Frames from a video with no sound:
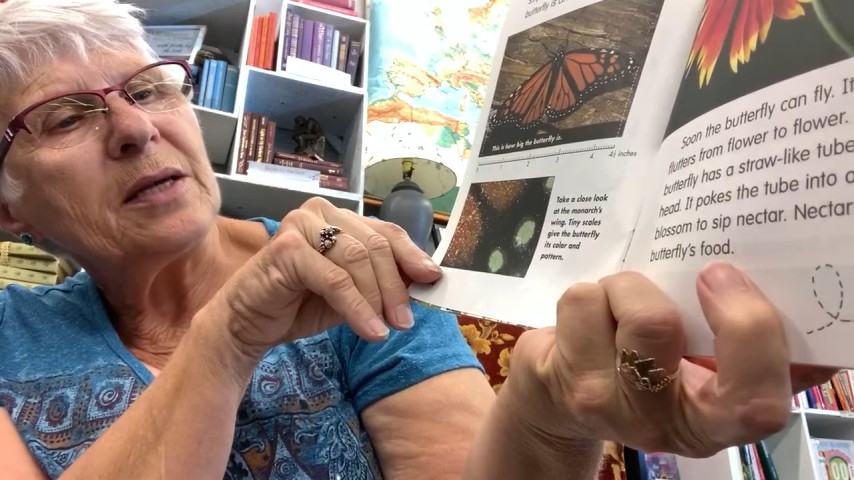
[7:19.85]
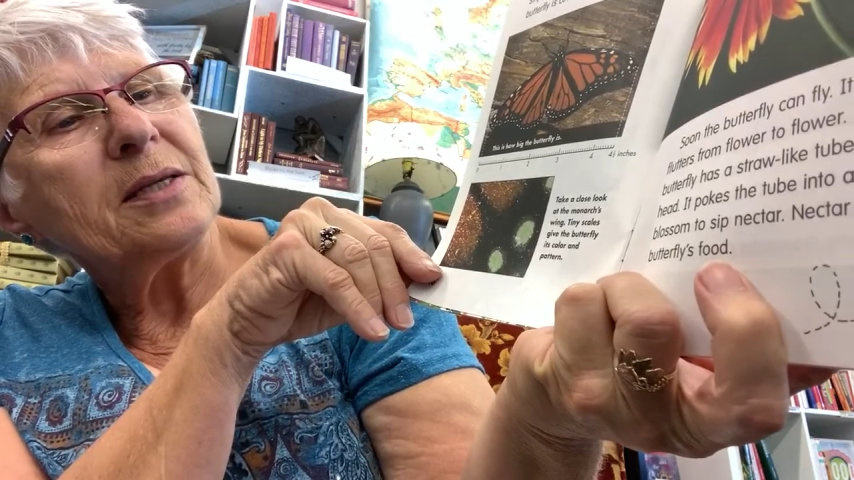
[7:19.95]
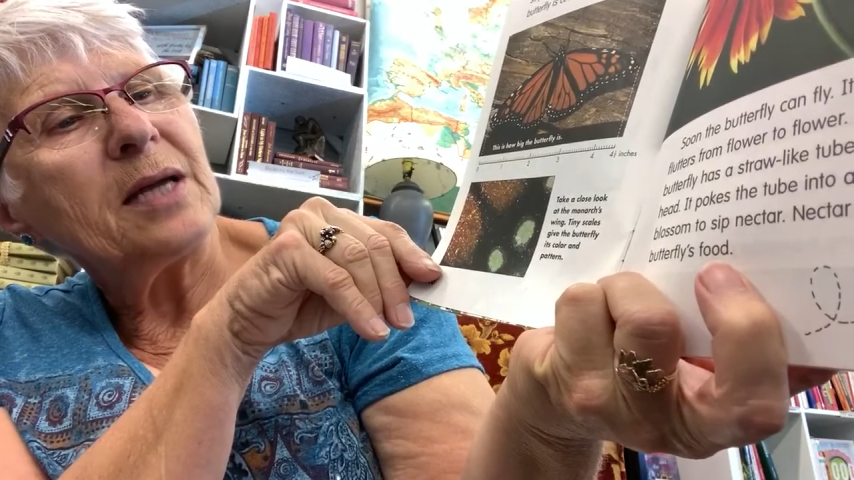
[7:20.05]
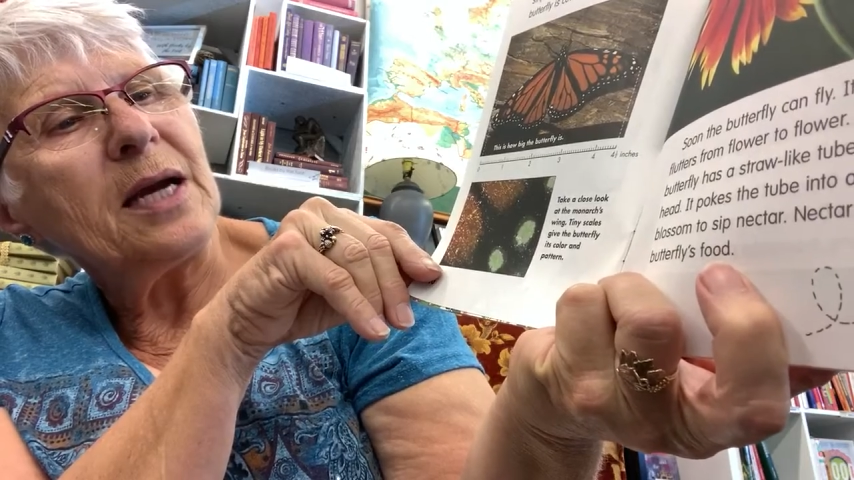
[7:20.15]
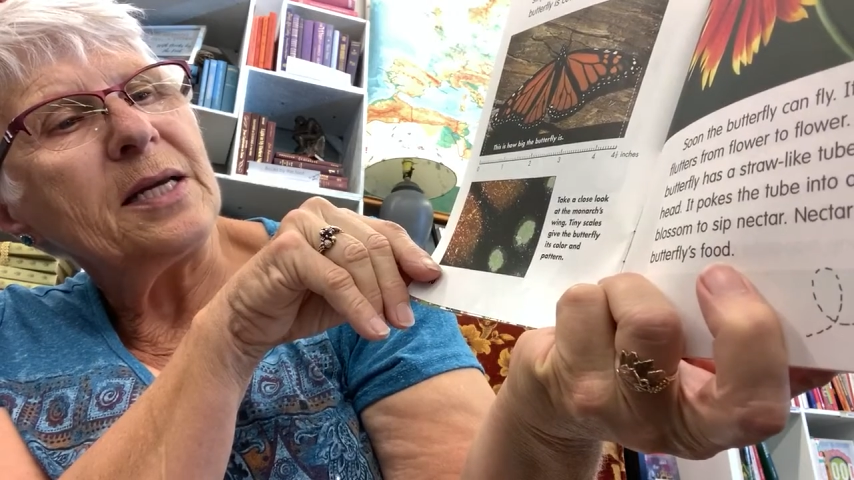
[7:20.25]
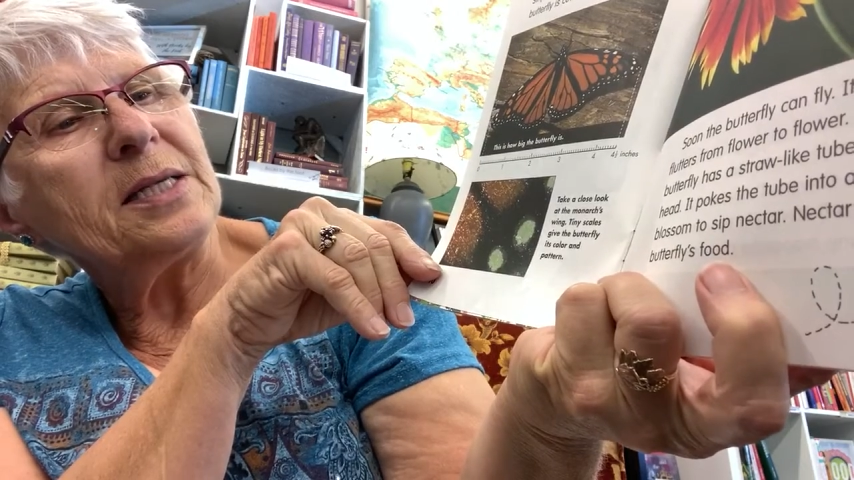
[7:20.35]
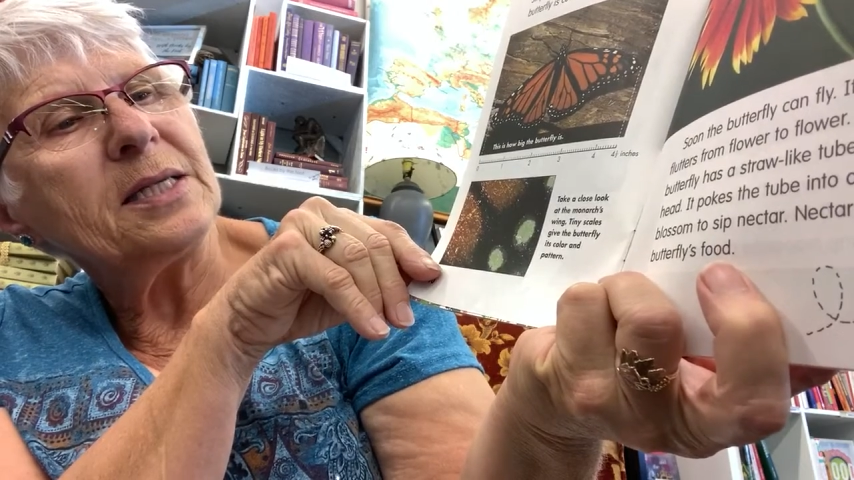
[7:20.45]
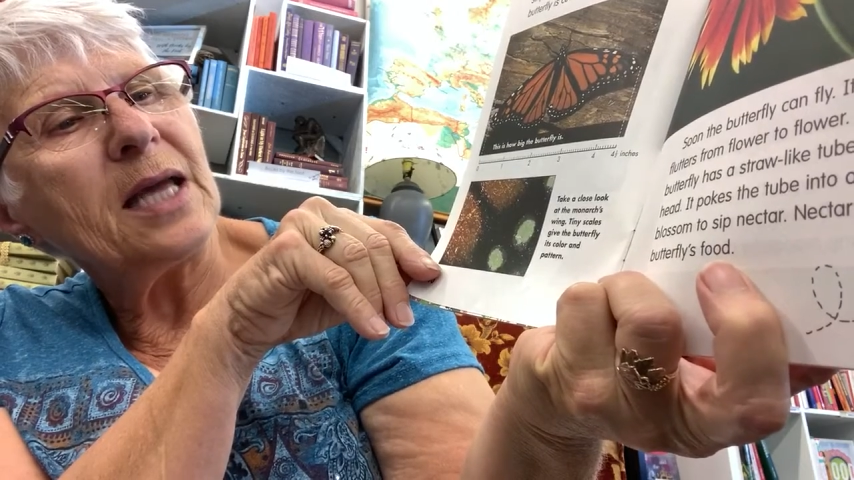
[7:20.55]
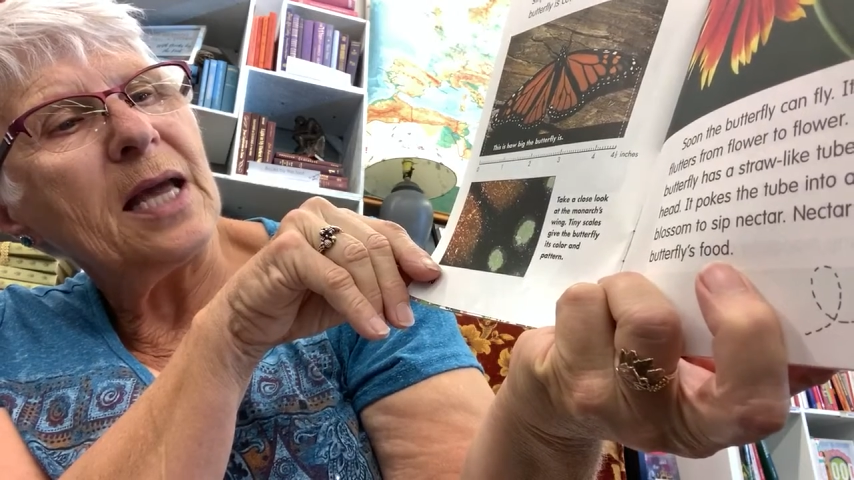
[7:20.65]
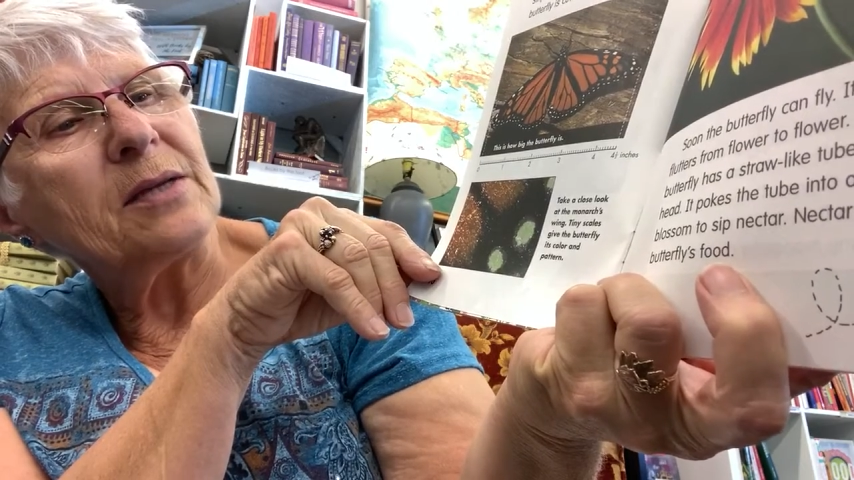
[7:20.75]
Tiny
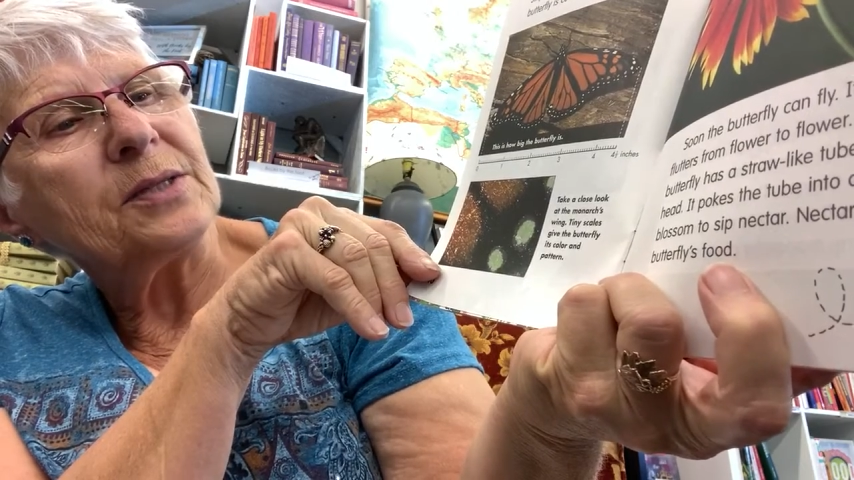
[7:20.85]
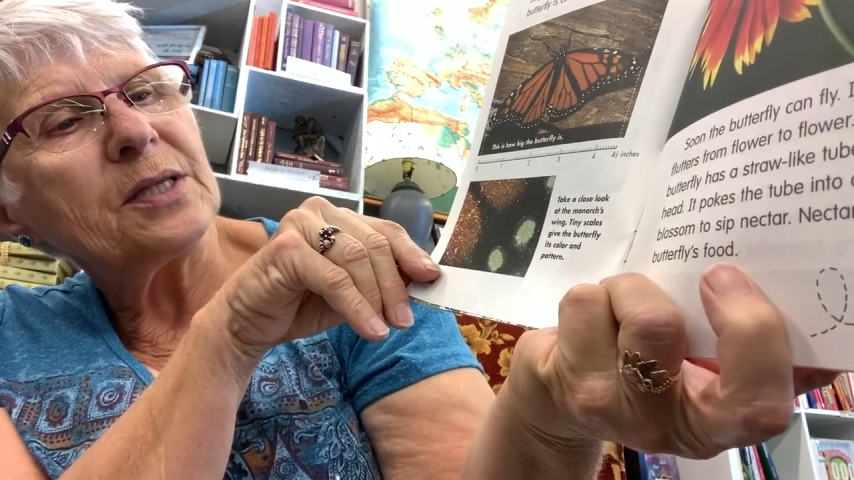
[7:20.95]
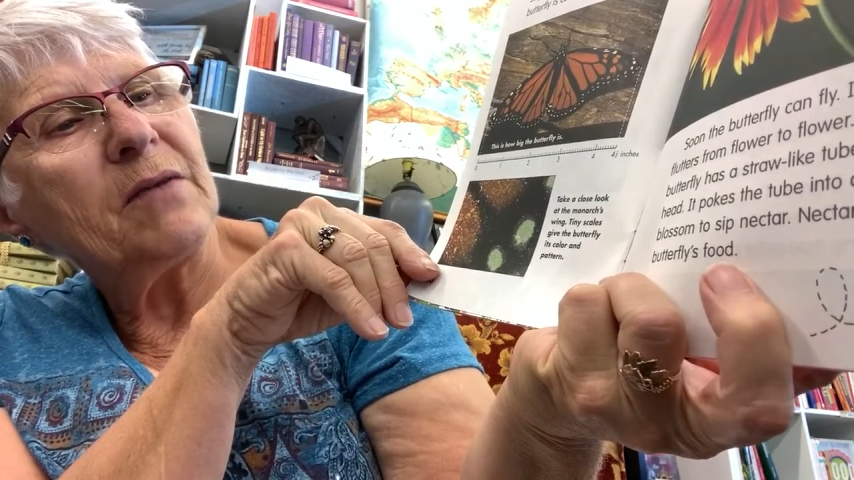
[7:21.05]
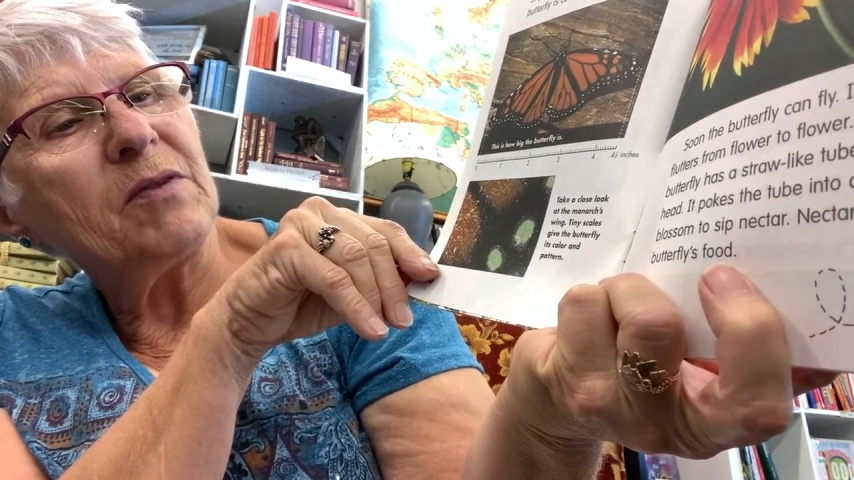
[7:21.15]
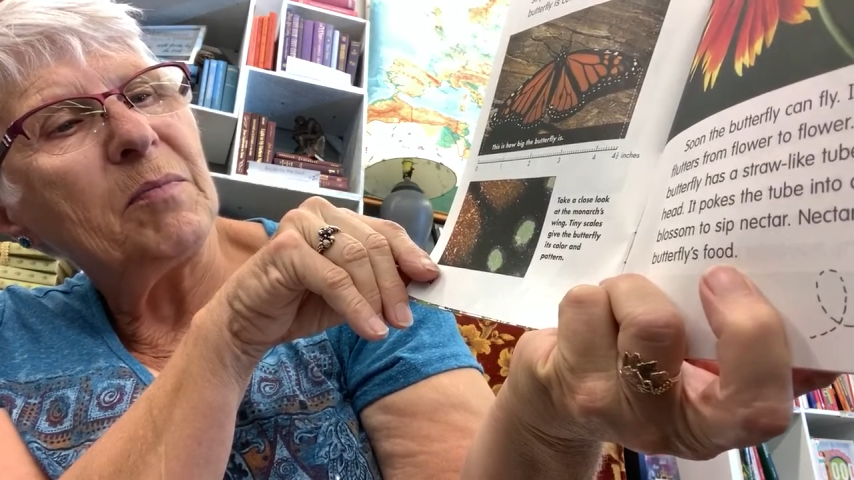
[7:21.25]
scales give the